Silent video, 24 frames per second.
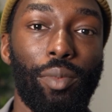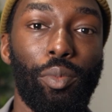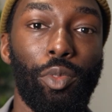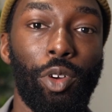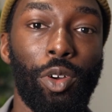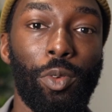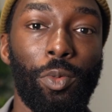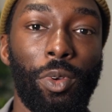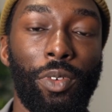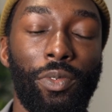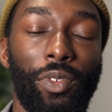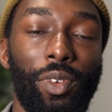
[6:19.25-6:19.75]
bro
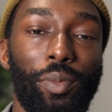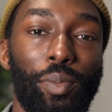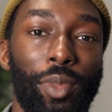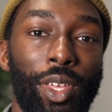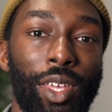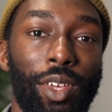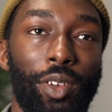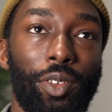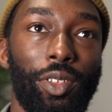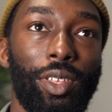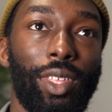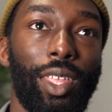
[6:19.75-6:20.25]
within me
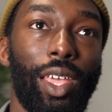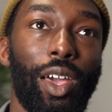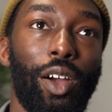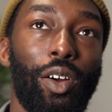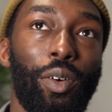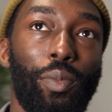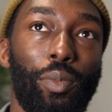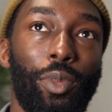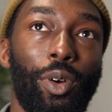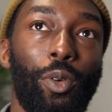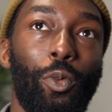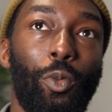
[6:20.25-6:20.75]
couldn't
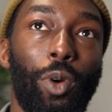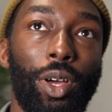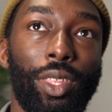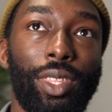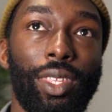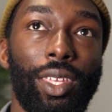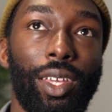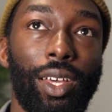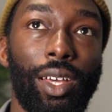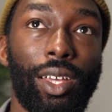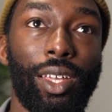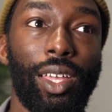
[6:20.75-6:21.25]
help but
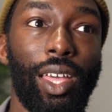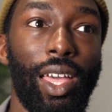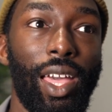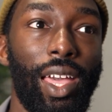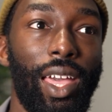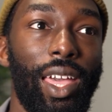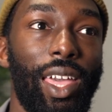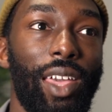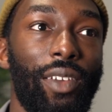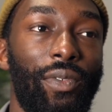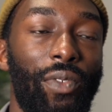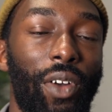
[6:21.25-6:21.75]
wonder
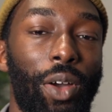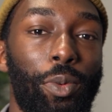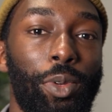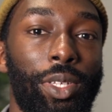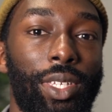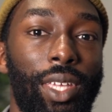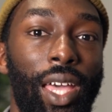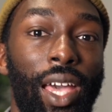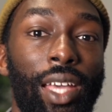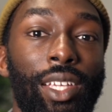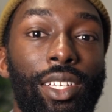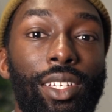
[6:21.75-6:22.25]
if I was
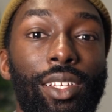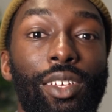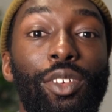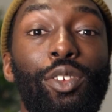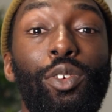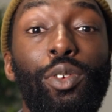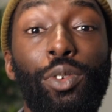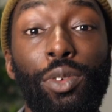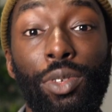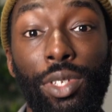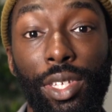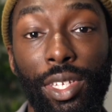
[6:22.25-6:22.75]
to actually
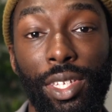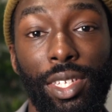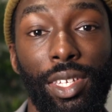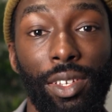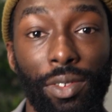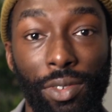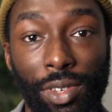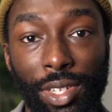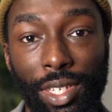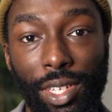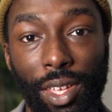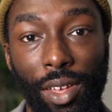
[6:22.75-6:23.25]
use the
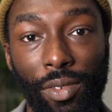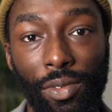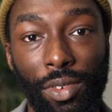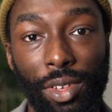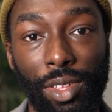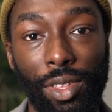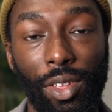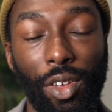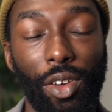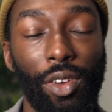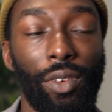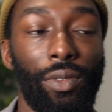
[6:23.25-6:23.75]
Series
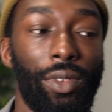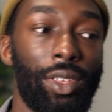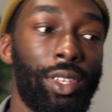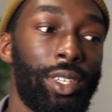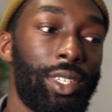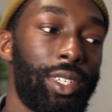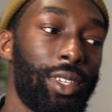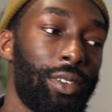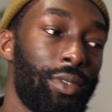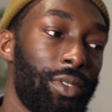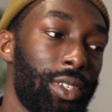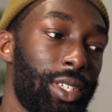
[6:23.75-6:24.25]
7 over the
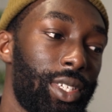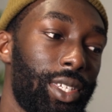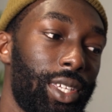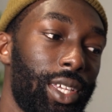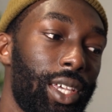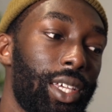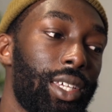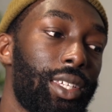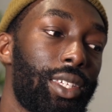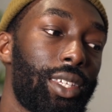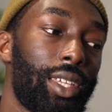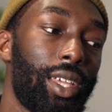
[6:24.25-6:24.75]
Series
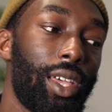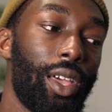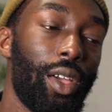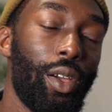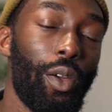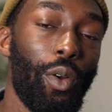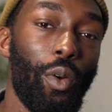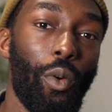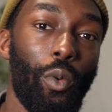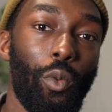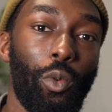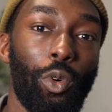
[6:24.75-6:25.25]
6,
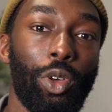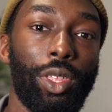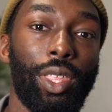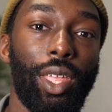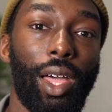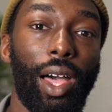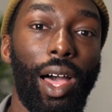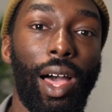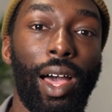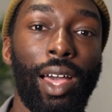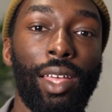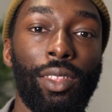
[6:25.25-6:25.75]
would
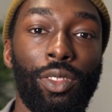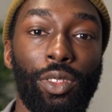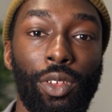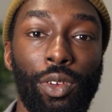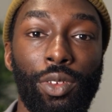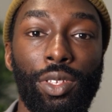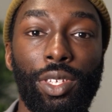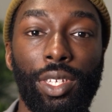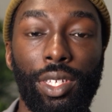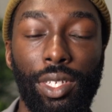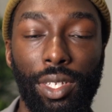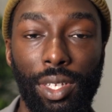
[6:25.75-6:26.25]
I
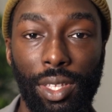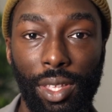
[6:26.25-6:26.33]
notice a